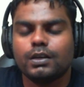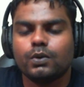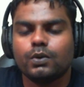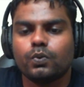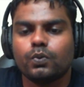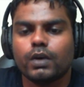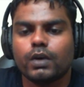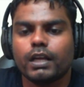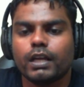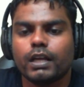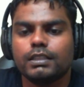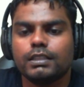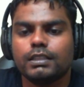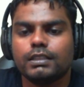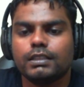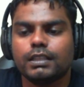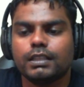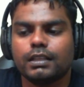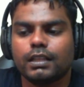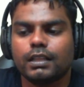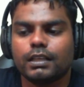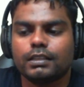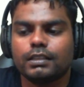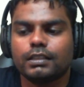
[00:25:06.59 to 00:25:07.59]
rather than
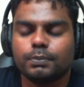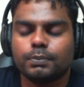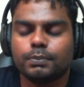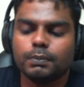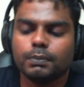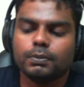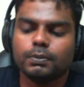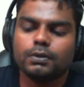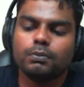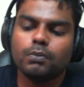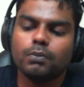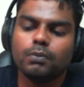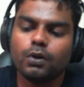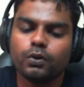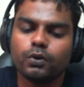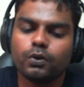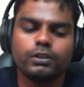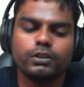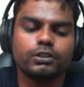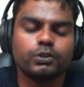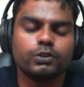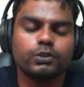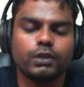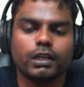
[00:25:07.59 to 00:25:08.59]
like, people are more
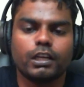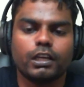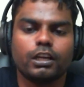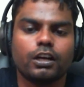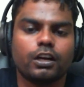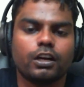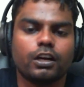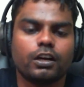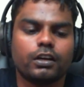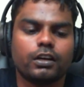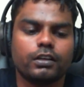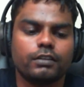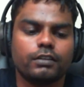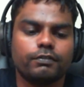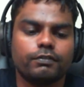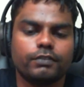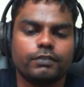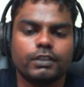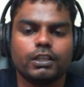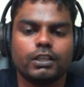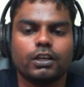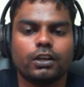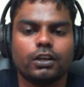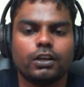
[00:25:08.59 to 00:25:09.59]
into AR and
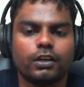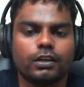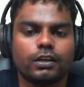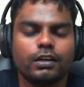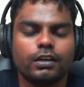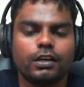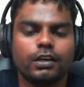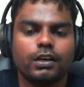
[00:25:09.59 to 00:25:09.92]
VR